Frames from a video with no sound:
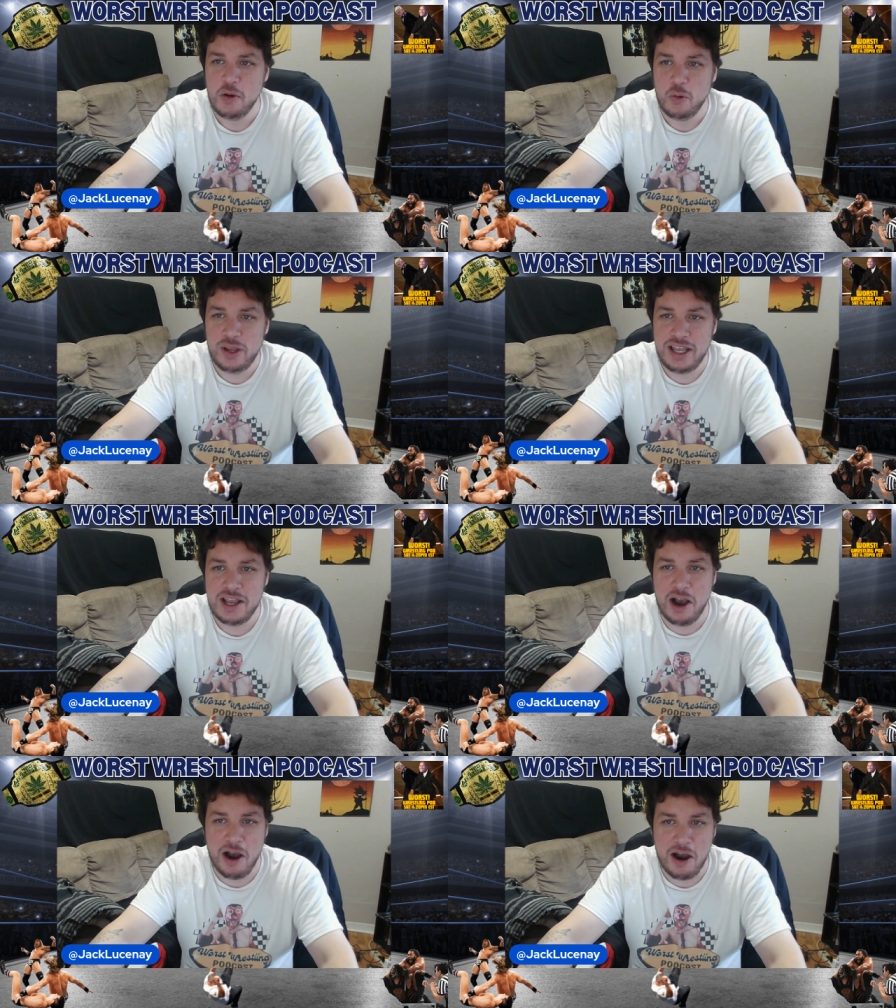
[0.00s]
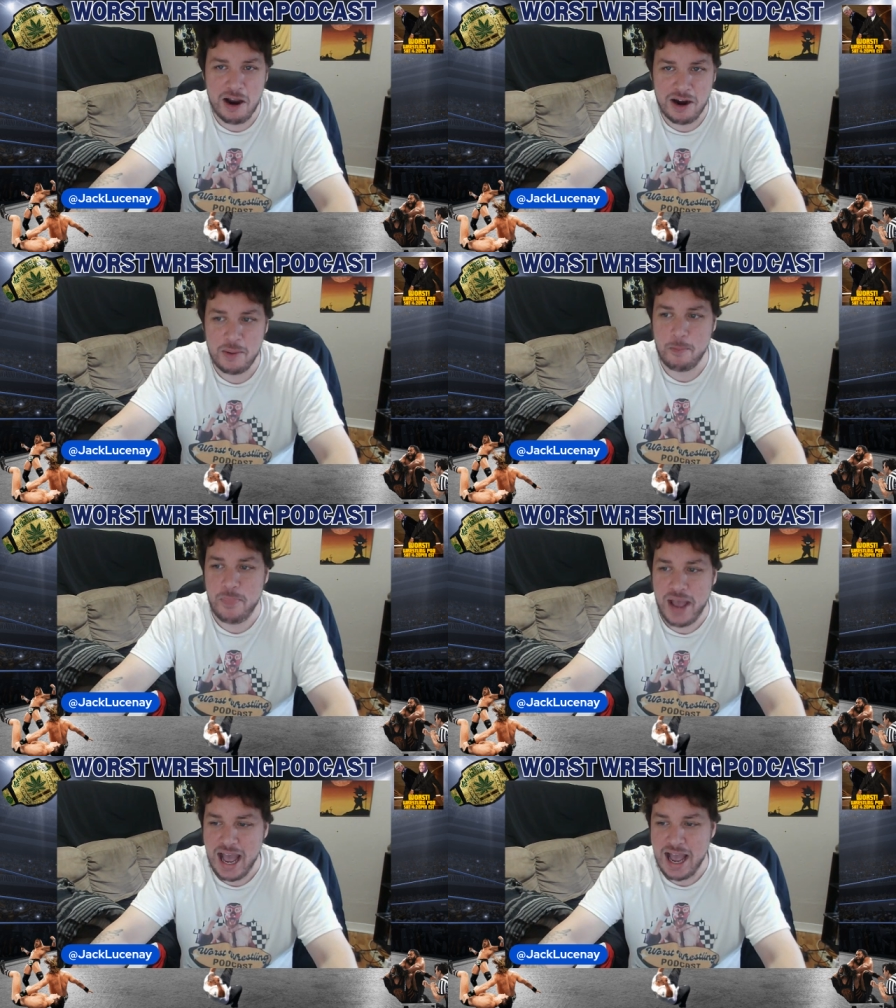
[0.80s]
We are
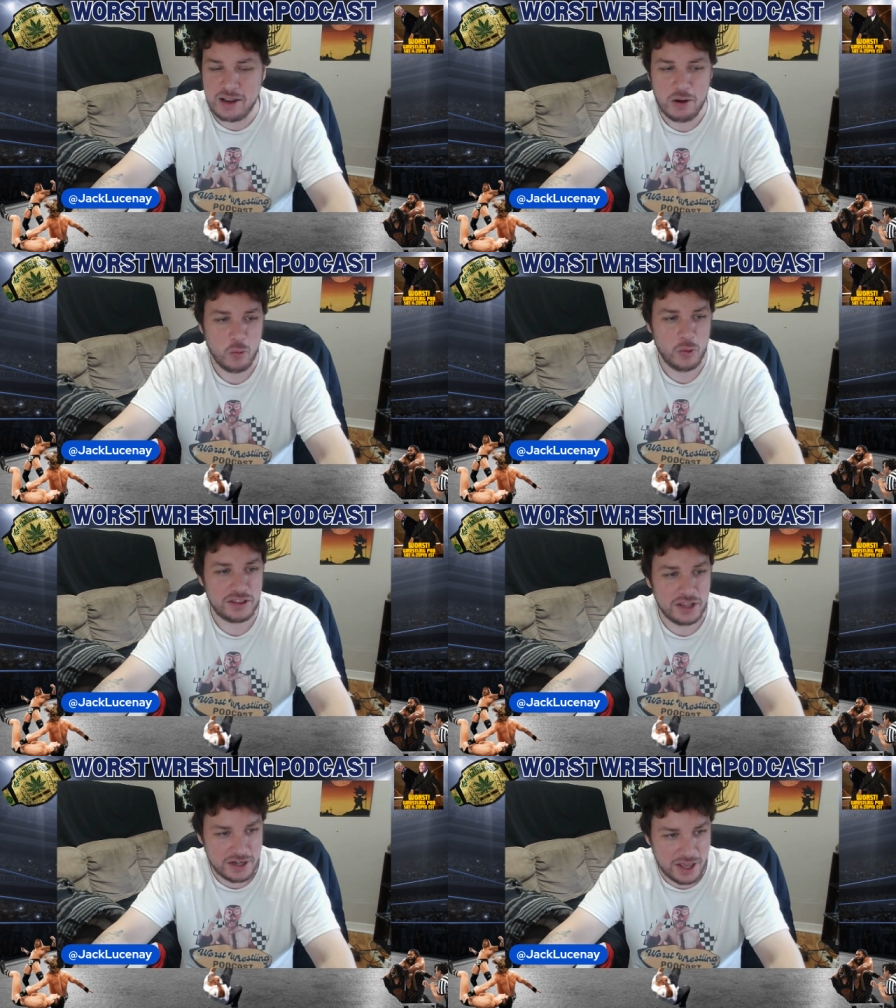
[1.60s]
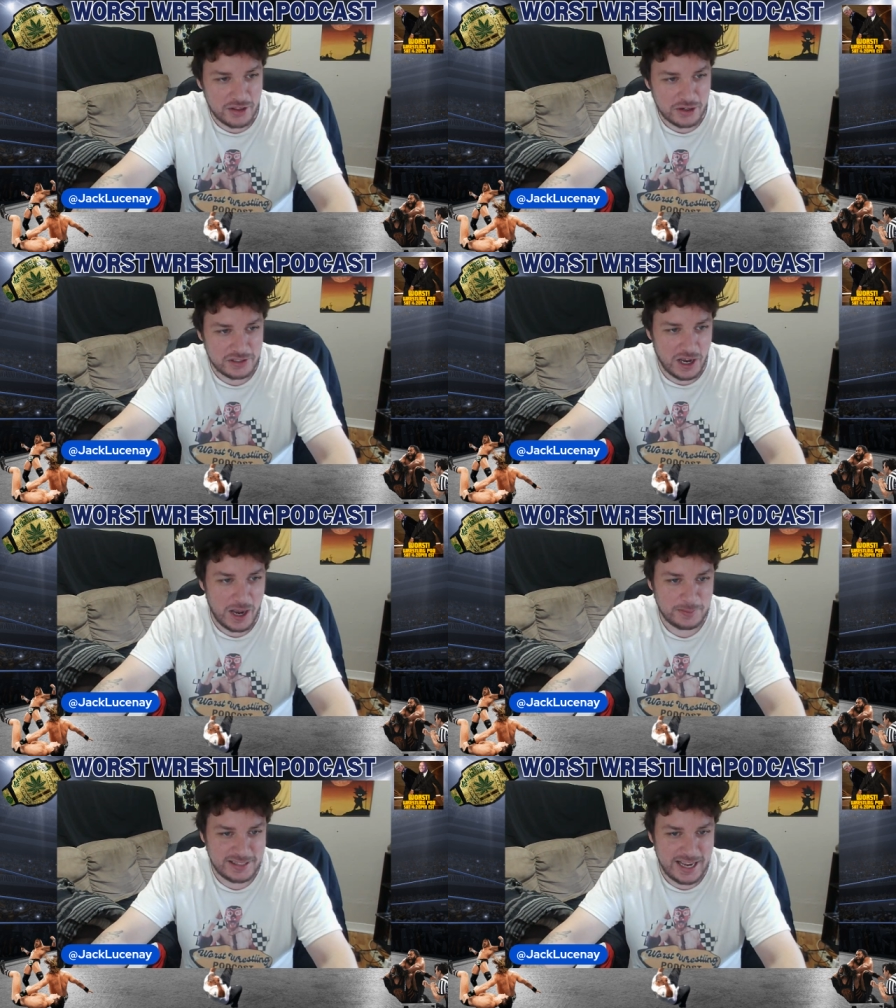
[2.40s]
back with another
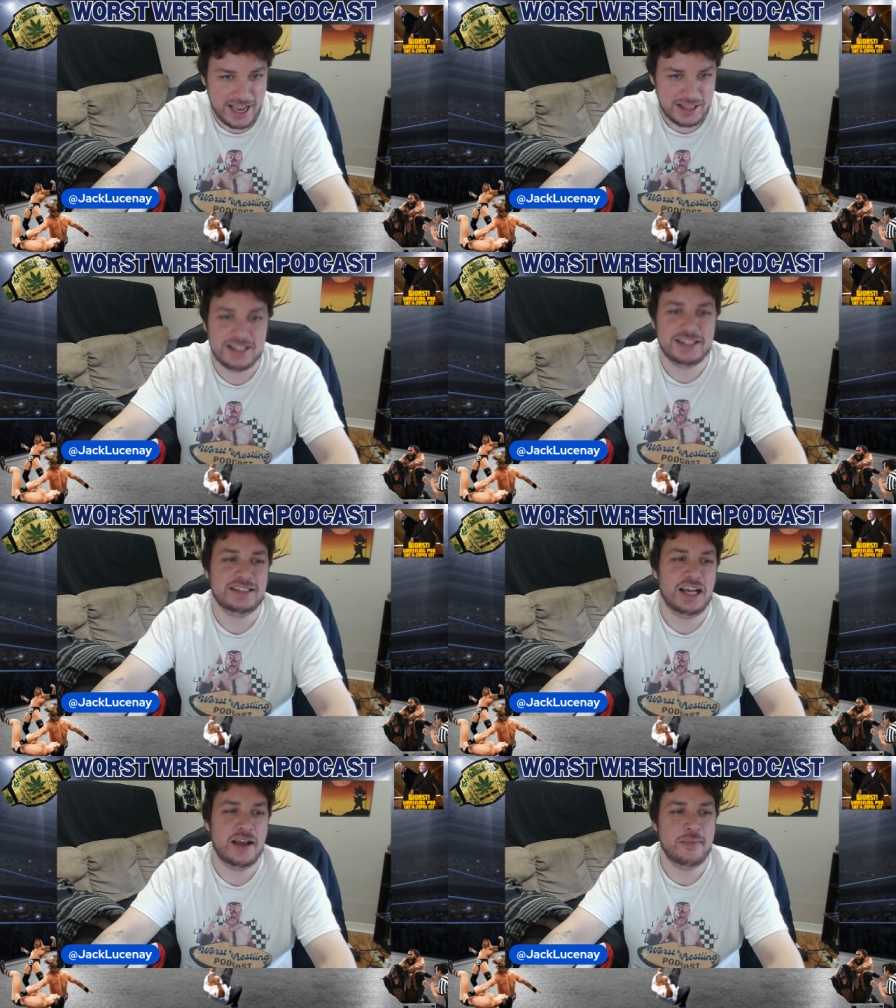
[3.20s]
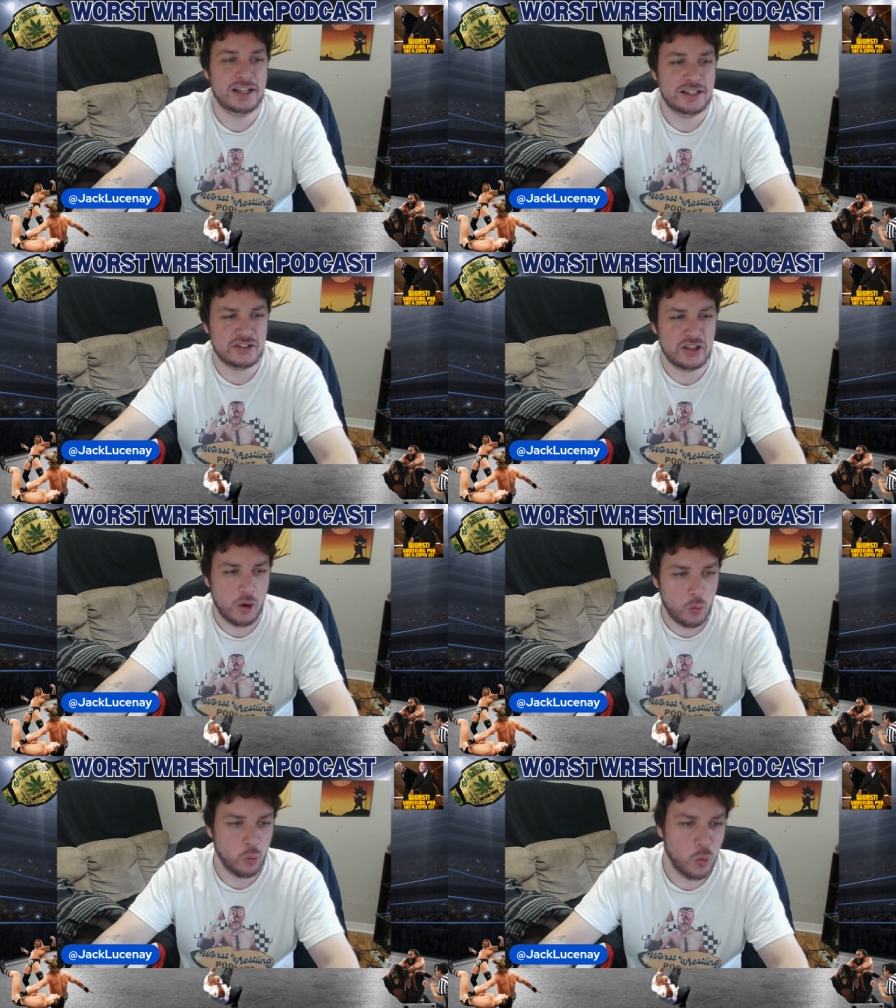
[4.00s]
top 10. This time it is
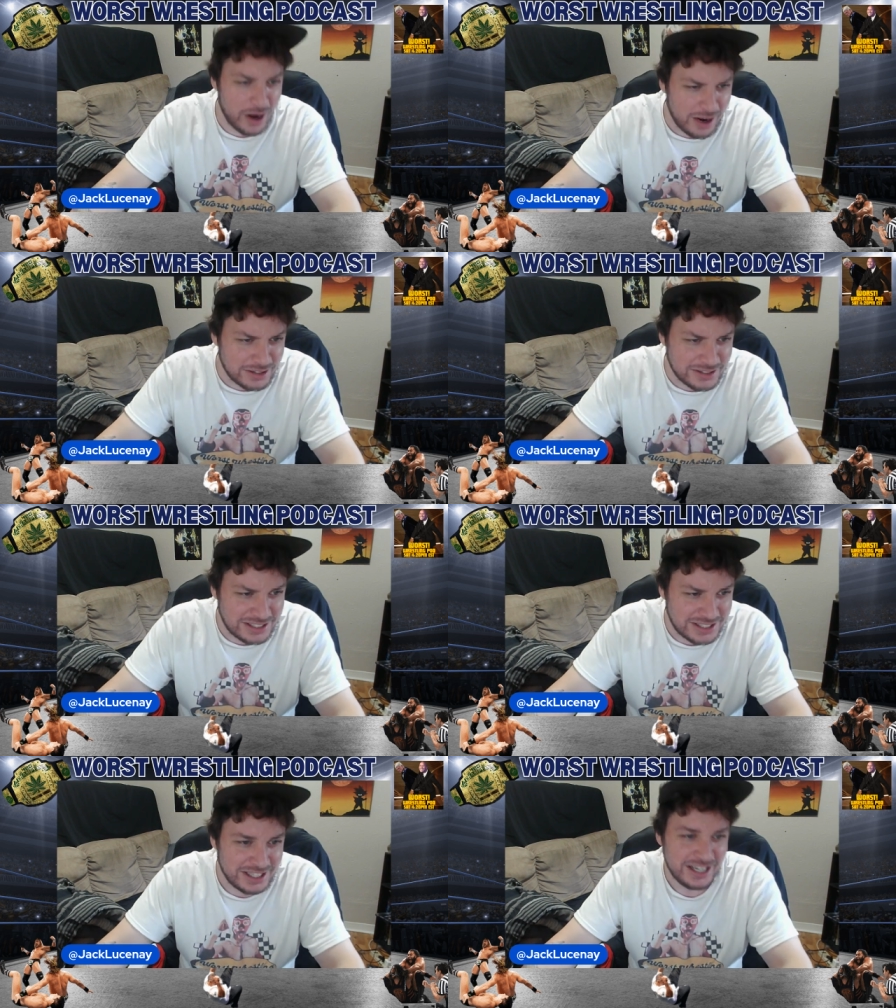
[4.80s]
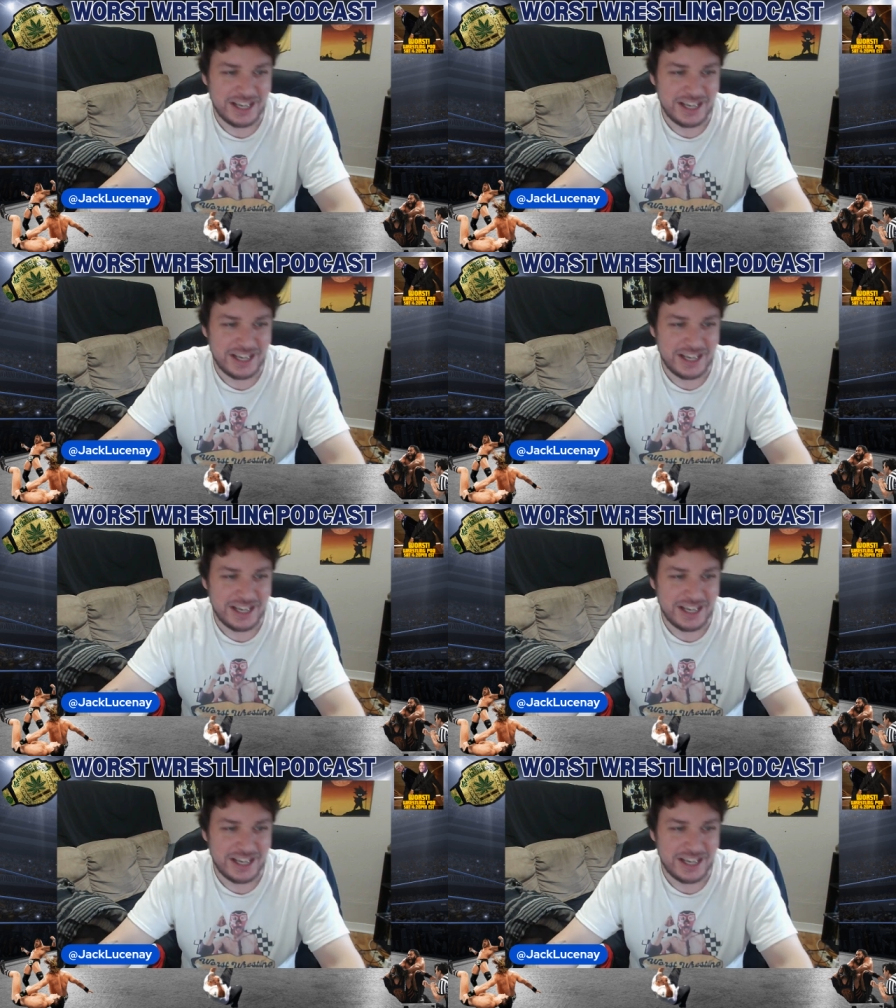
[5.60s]
the worst